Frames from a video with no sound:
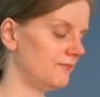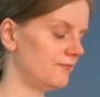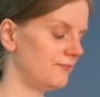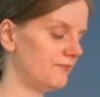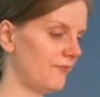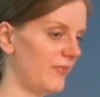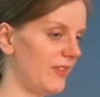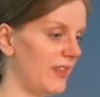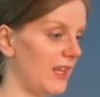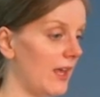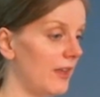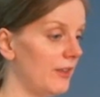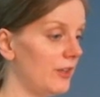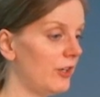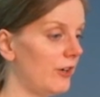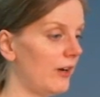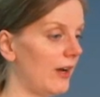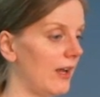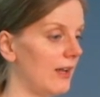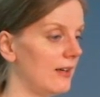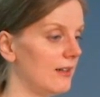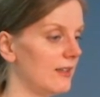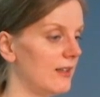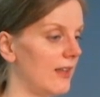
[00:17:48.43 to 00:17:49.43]

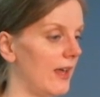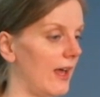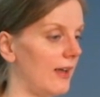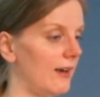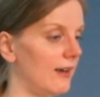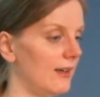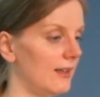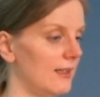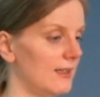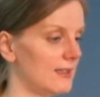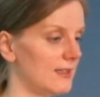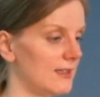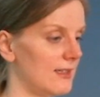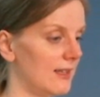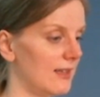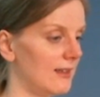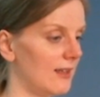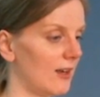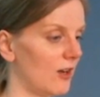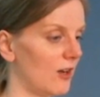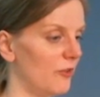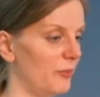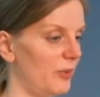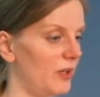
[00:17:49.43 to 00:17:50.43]
end then is that the
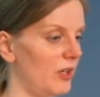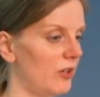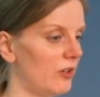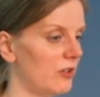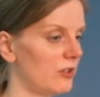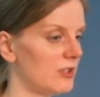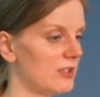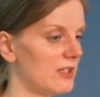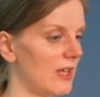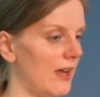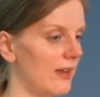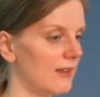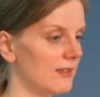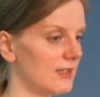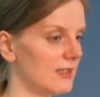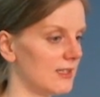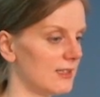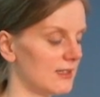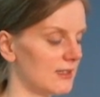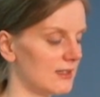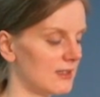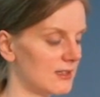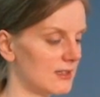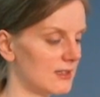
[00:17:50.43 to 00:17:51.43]
computer
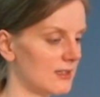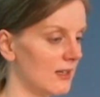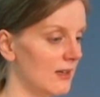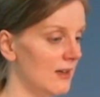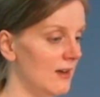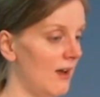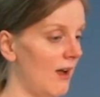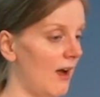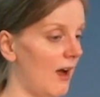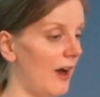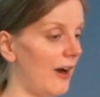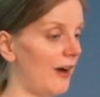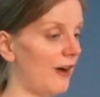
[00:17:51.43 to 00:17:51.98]
scientists are